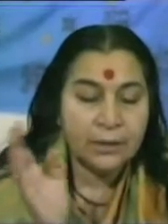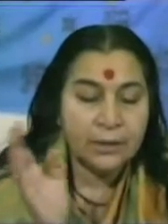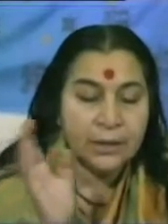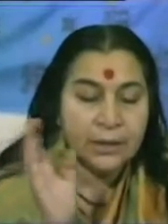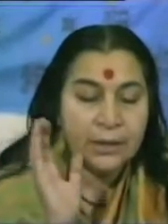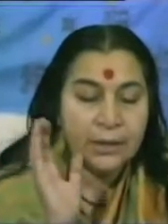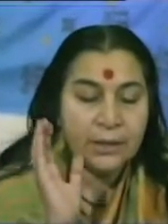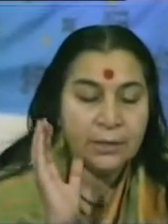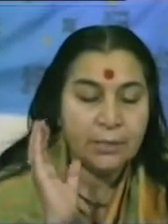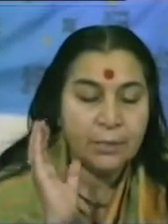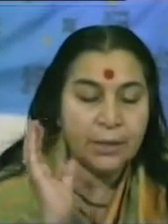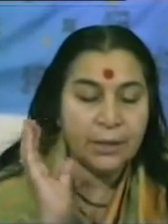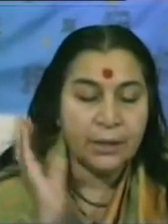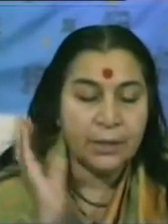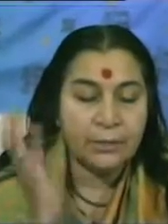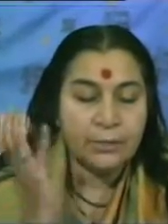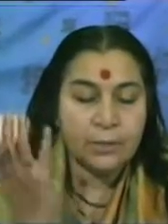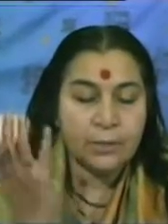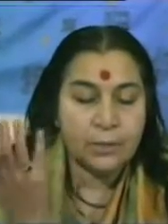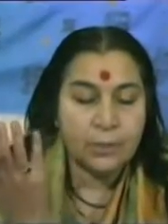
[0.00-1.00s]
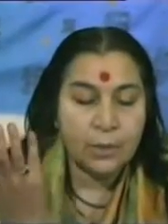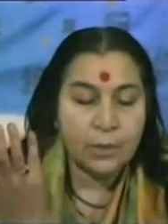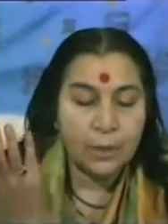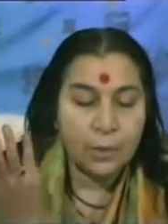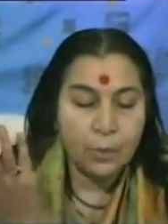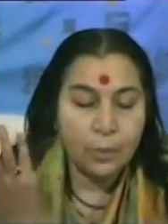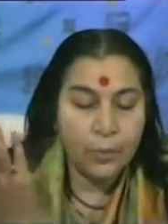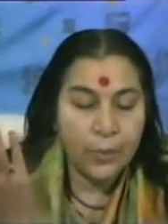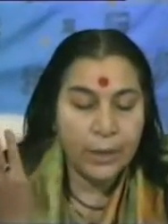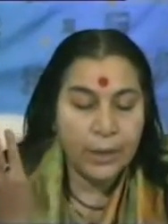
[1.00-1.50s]
then it becomes
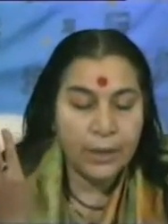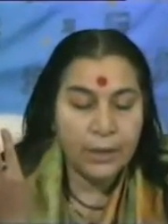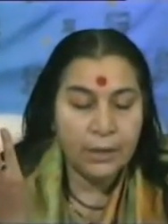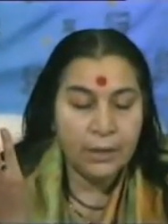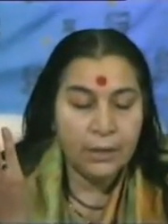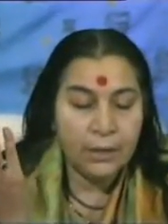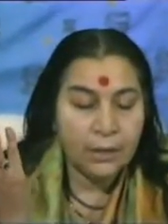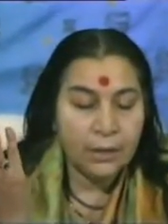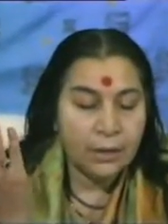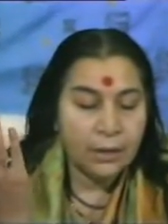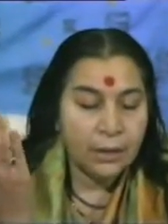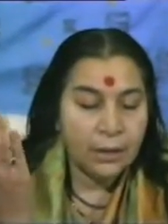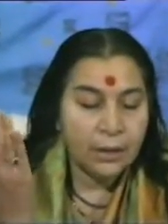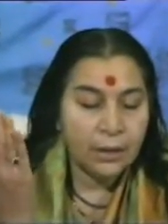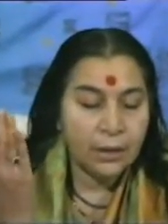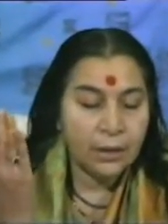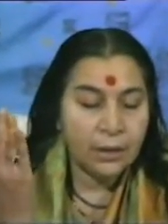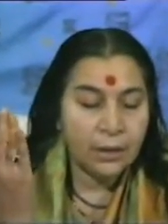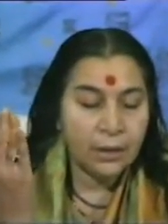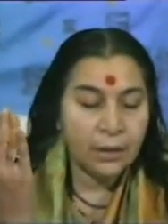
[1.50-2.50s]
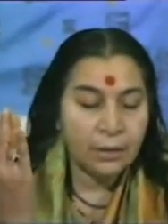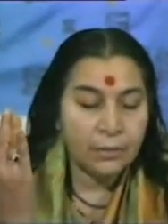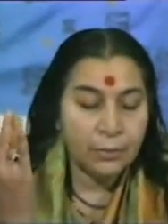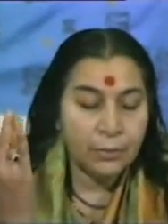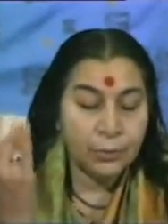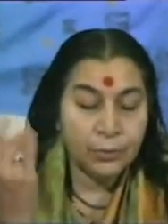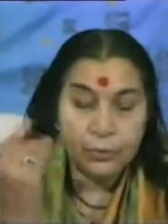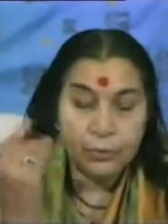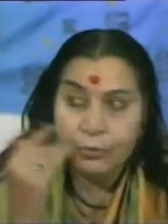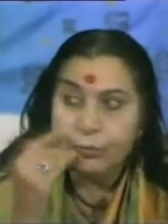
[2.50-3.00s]
very uh,
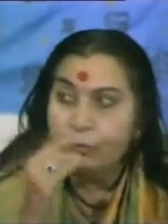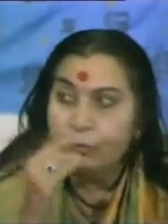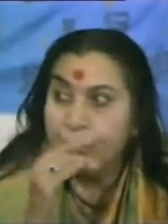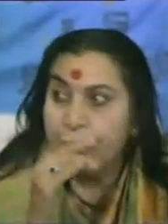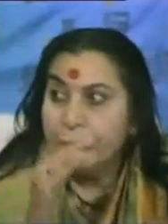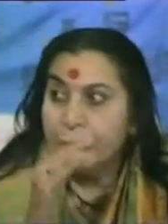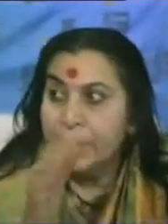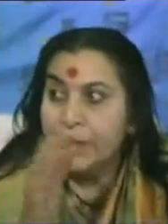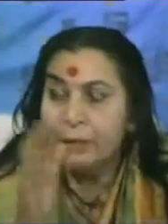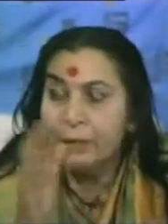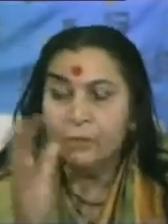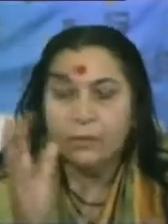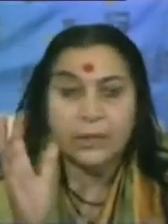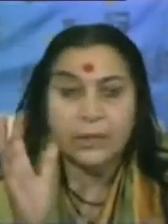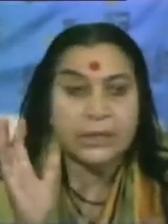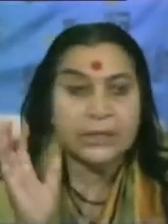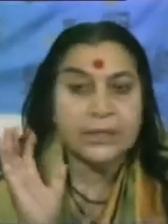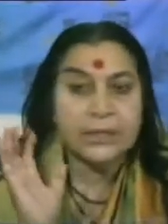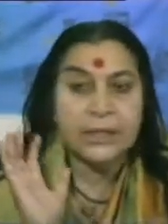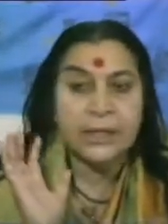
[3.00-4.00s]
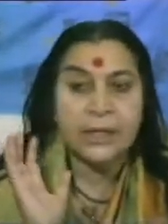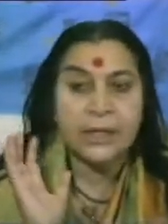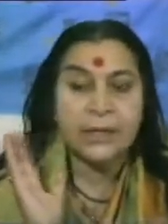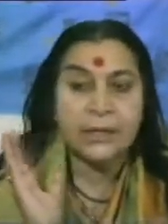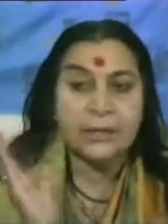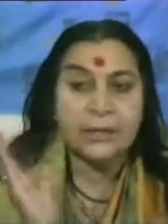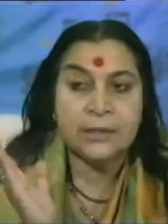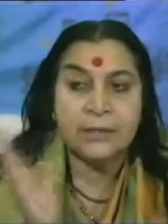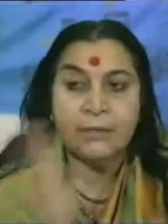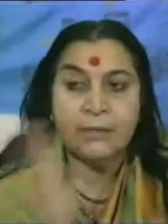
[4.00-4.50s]
beautiful and you can say
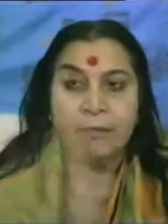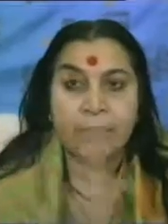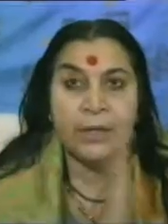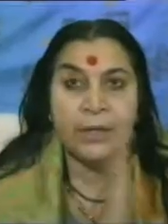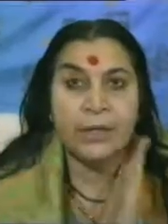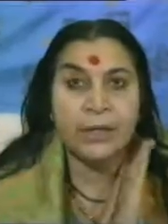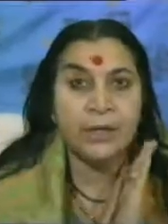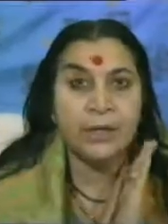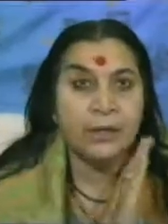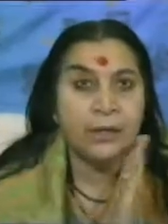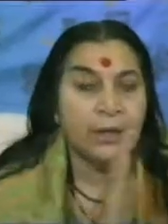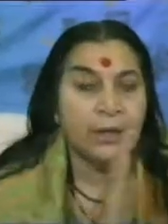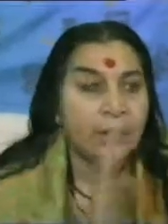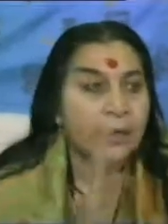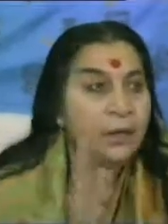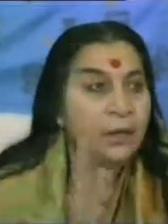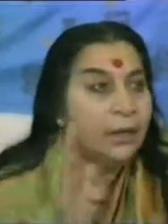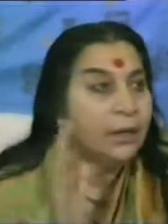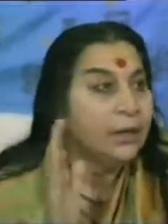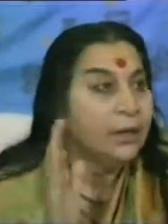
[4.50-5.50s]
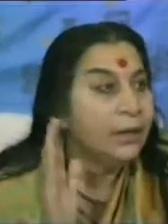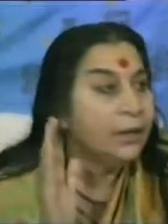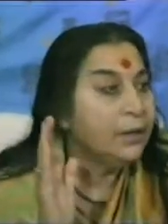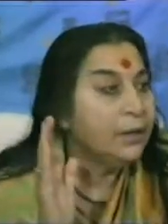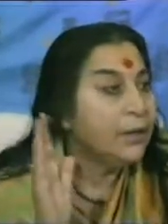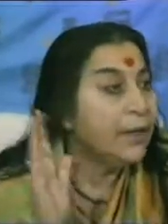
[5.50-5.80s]
it's a very uh,